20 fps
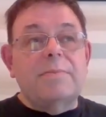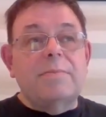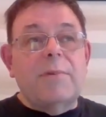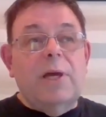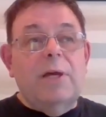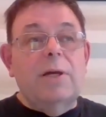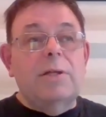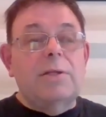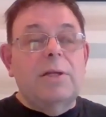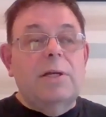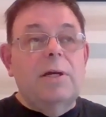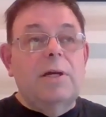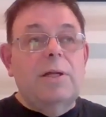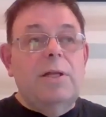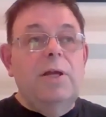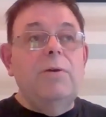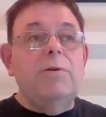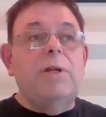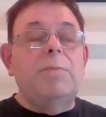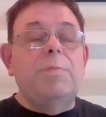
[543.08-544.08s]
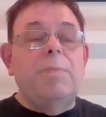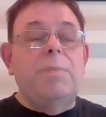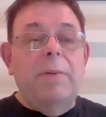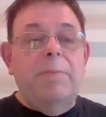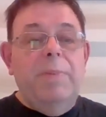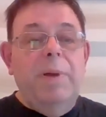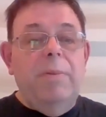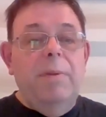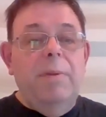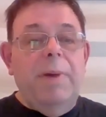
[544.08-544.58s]
concluded by
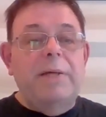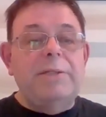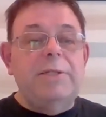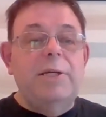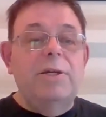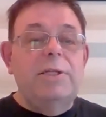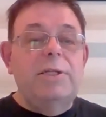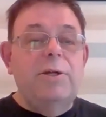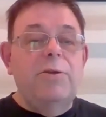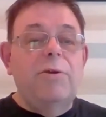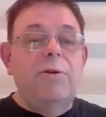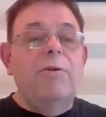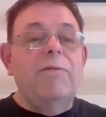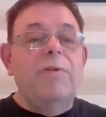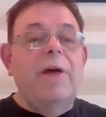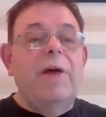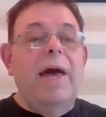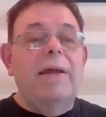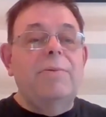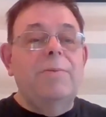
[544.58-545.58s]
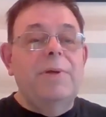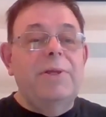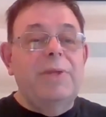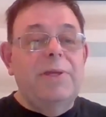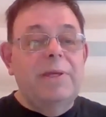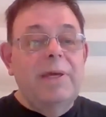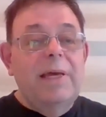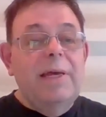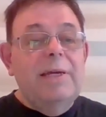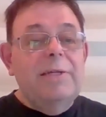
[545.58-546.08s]
people bashing each other over the head with
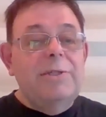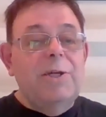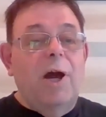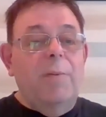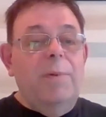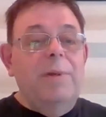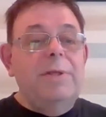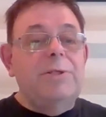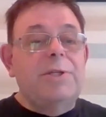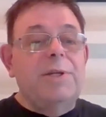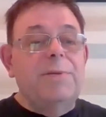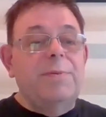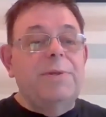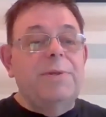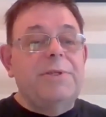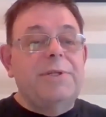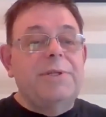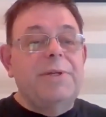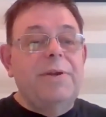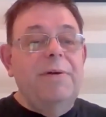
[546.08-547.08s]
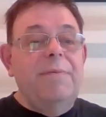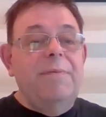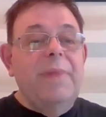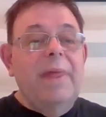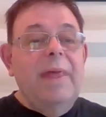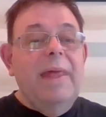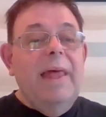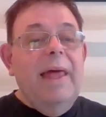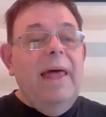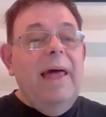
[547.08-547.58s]
sharp instruments,
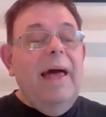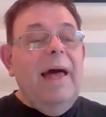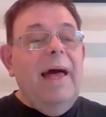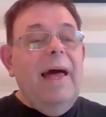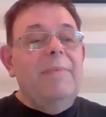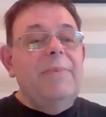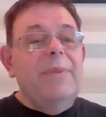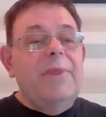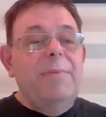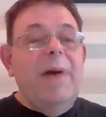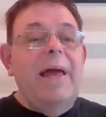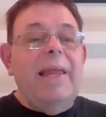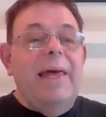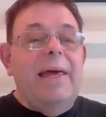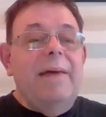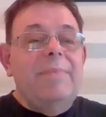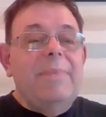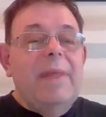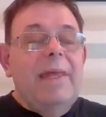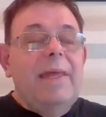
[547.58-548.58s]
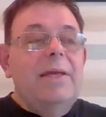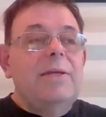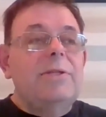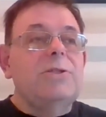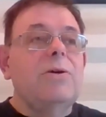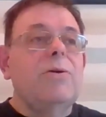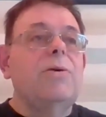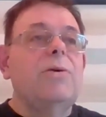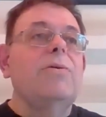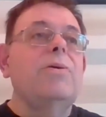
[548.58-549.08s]
the melee.
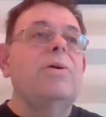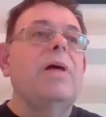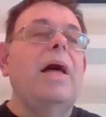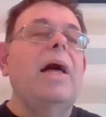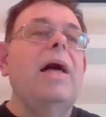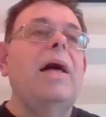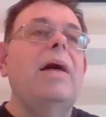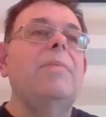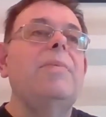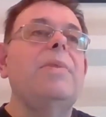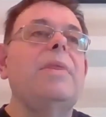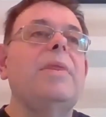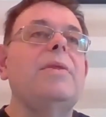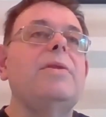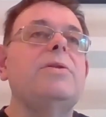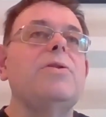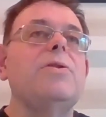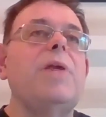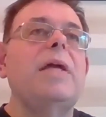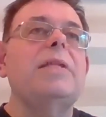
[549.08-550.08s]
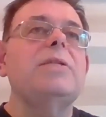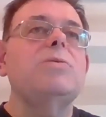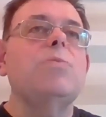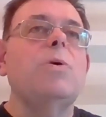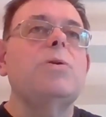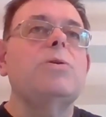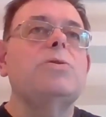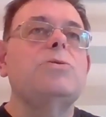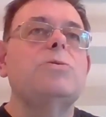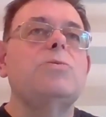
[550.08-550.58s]
So that's
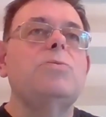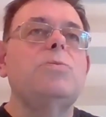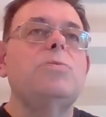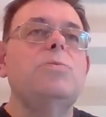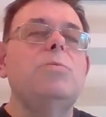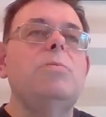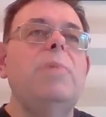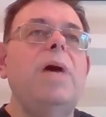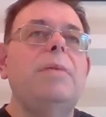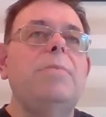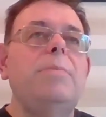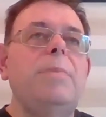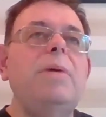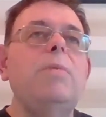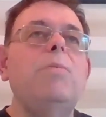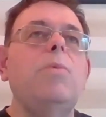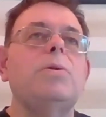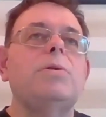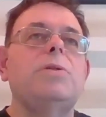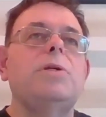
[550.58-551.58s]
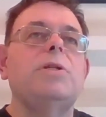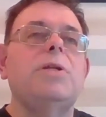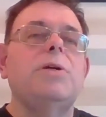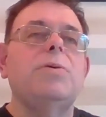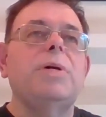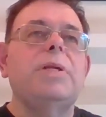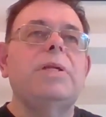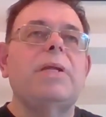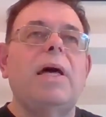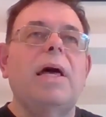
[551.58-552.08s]
what made me want to
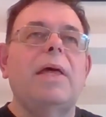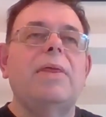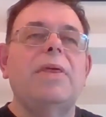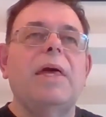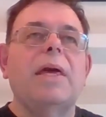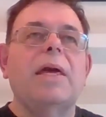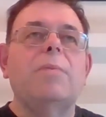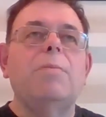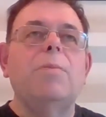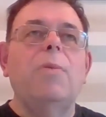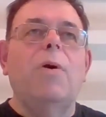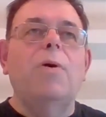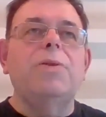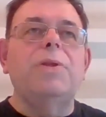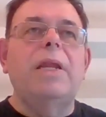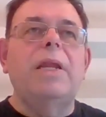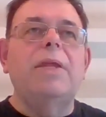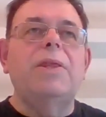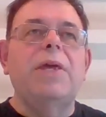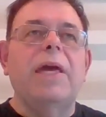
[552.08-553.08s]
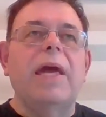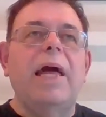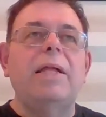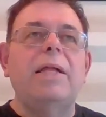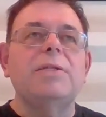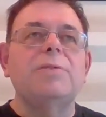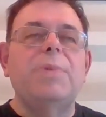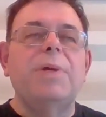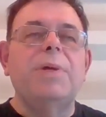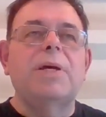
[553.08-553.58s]
do it, I think, more than anything
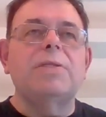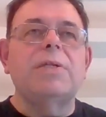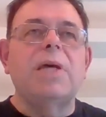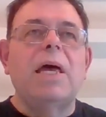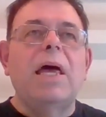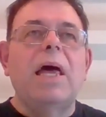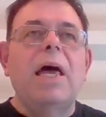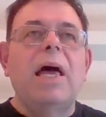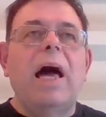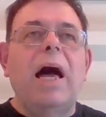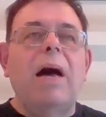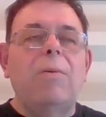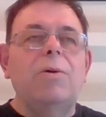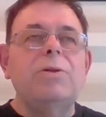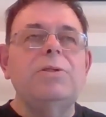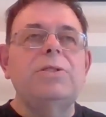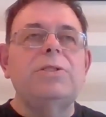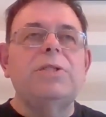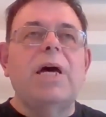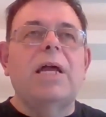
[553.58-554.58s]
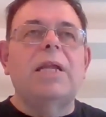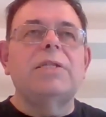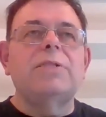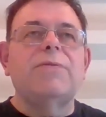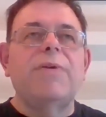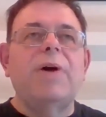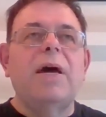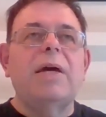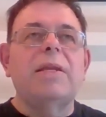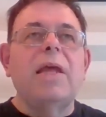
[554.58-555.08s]
else, because I wasn't
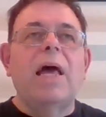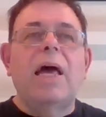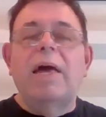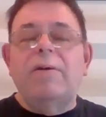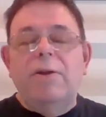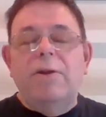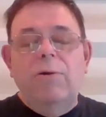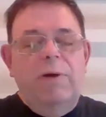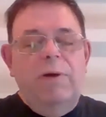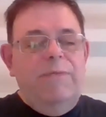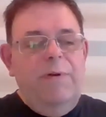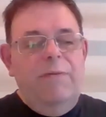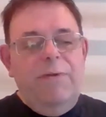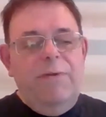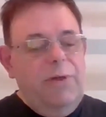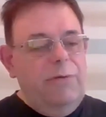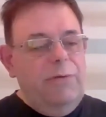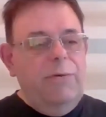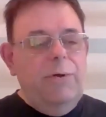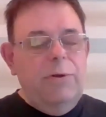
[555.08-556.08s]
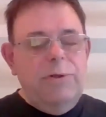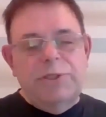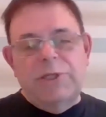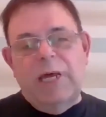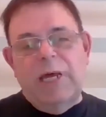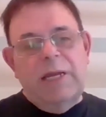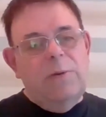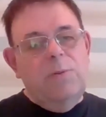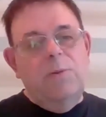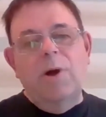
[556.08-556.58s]
satisfied. If another rule
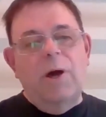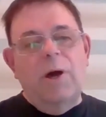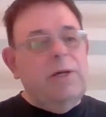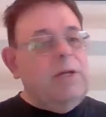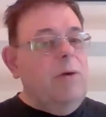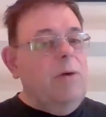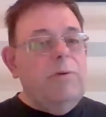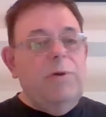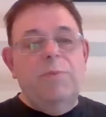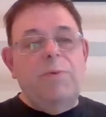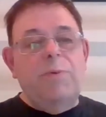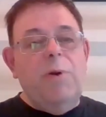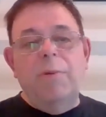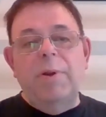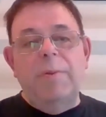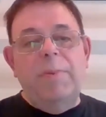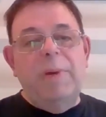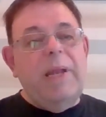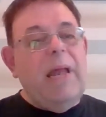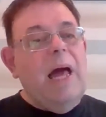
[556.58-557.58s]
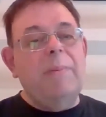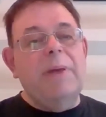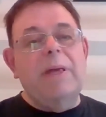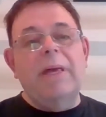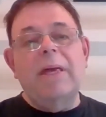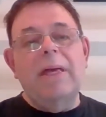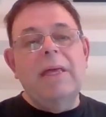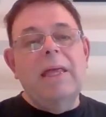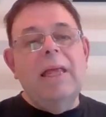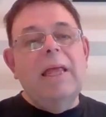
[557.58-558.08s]
set had worked, I would have probably been
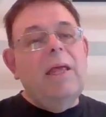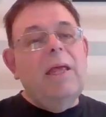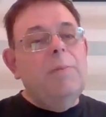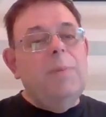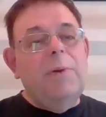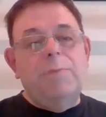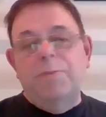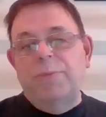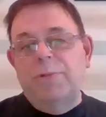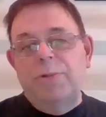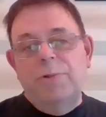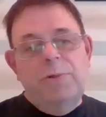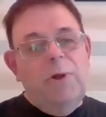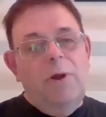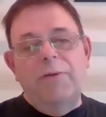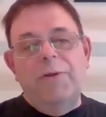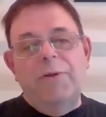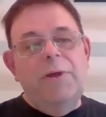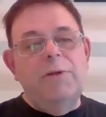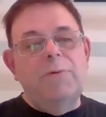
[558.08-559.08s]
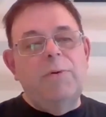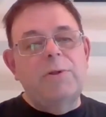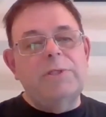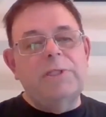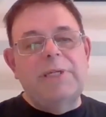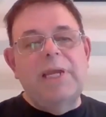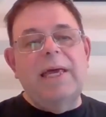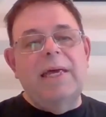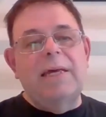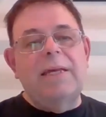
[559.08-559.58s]
happy, but none of the other ones
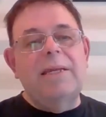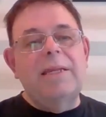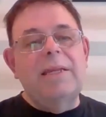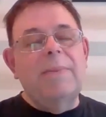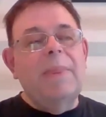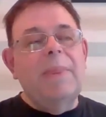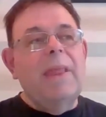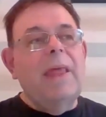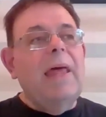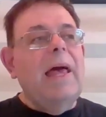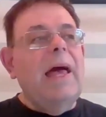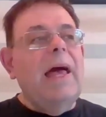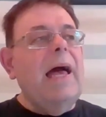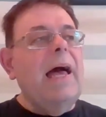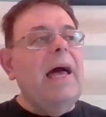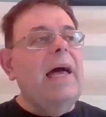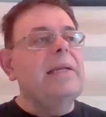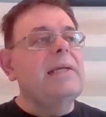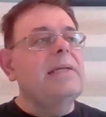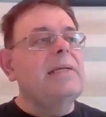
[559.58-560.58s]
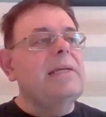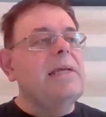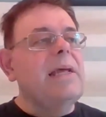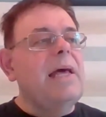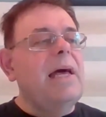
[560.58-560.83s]
did. And